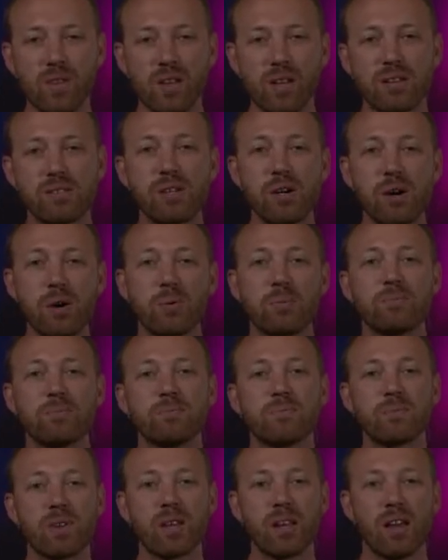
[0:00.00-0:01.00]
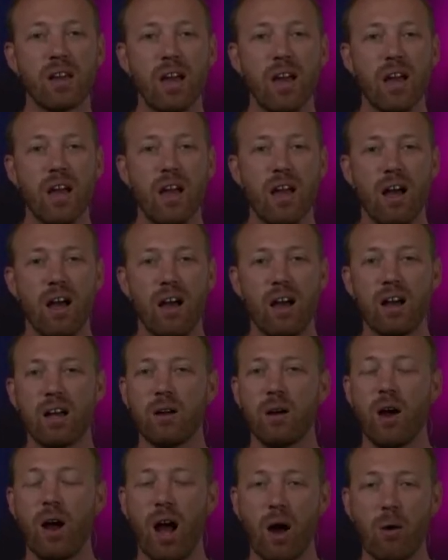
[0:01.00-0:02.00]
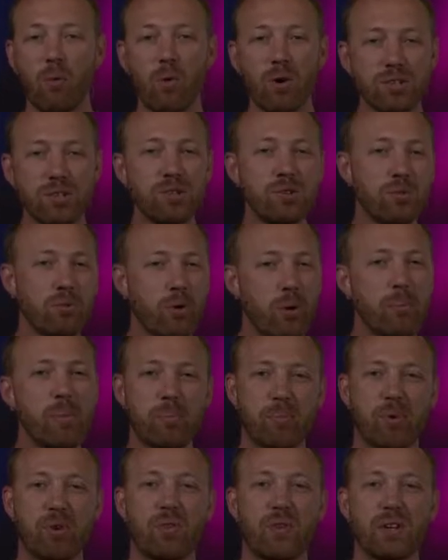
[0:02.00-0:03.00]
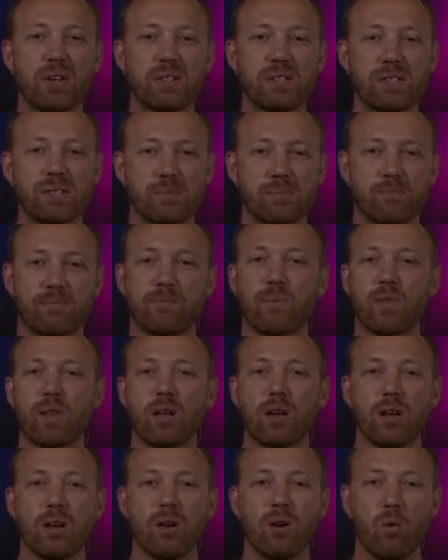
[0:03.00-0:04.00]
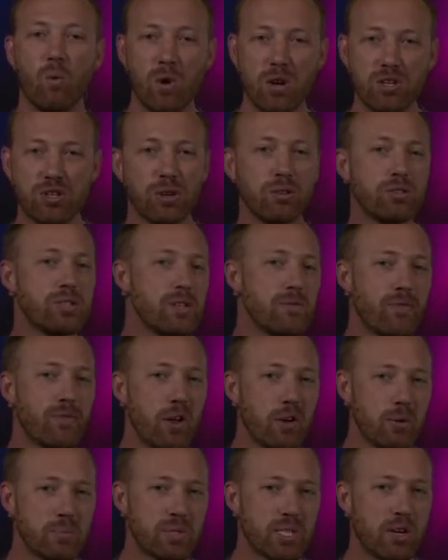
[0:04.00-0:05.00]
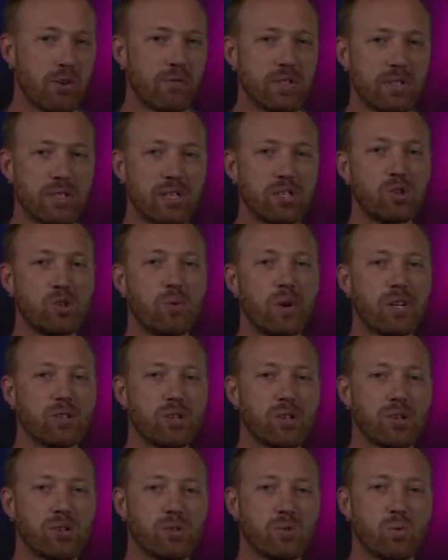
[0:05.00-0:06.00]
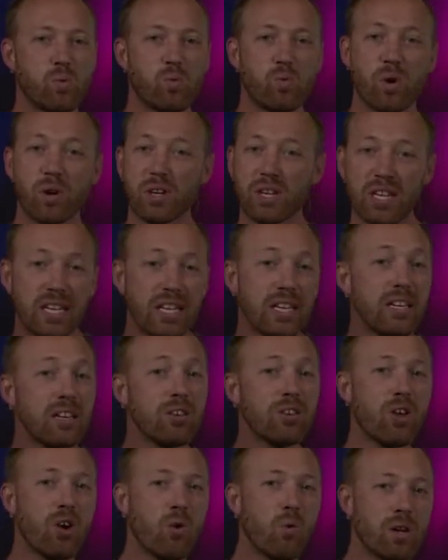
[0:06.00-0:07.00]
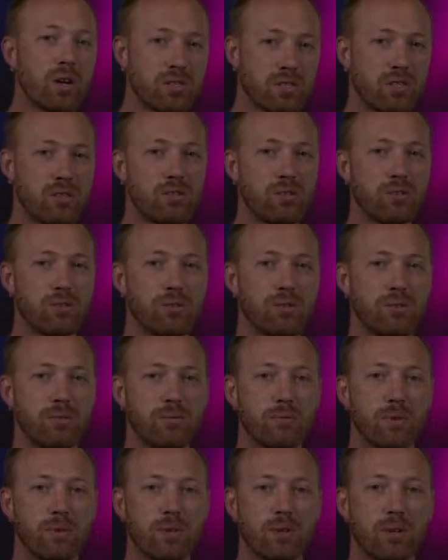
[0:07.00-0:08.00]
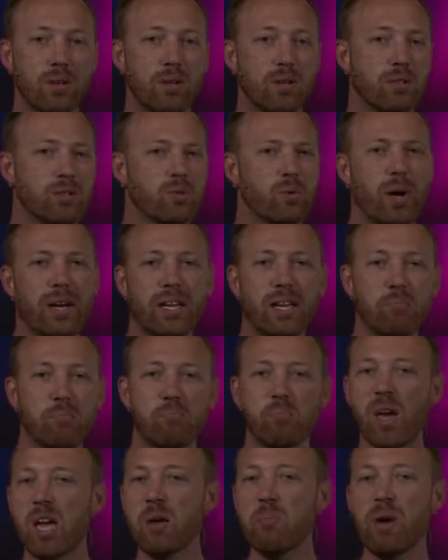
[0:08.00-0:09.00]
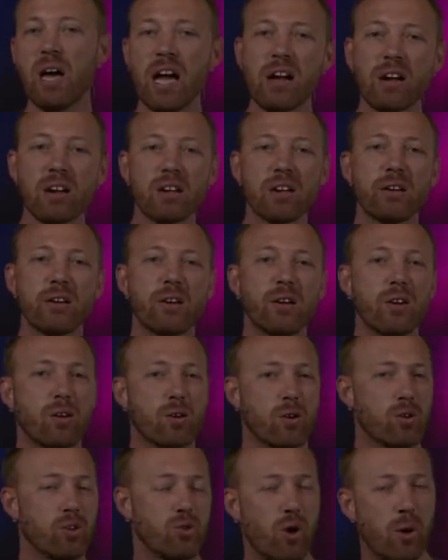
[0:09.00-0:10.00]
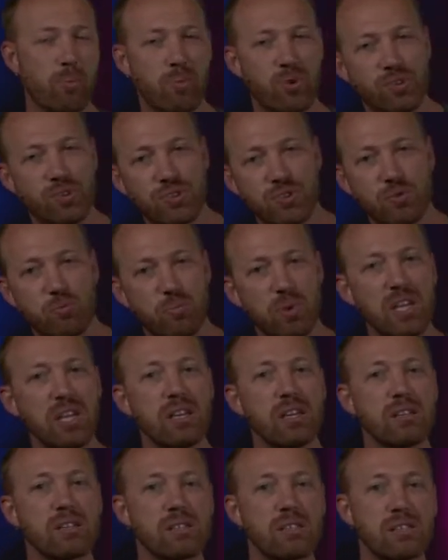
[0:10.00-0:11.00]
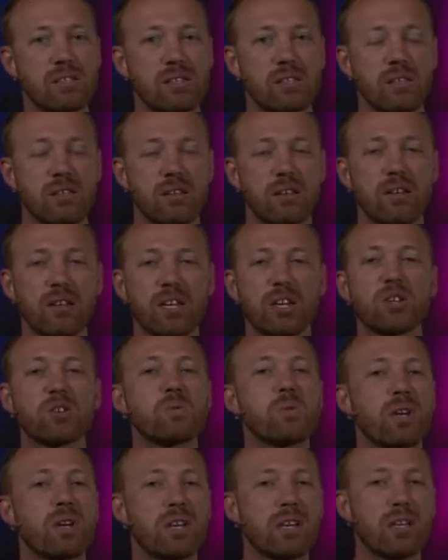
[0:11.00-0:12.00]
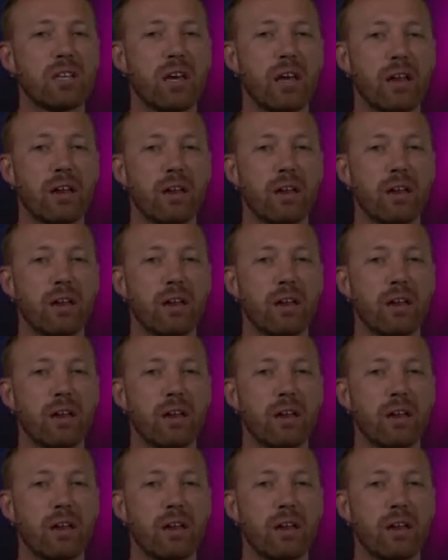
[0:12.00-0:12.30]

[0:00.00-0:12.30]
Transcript: So, I want you to remember this. When Joseph found himself in situations where he didn't know what to do, do I get payback or do I pursue peace? Here's what he did.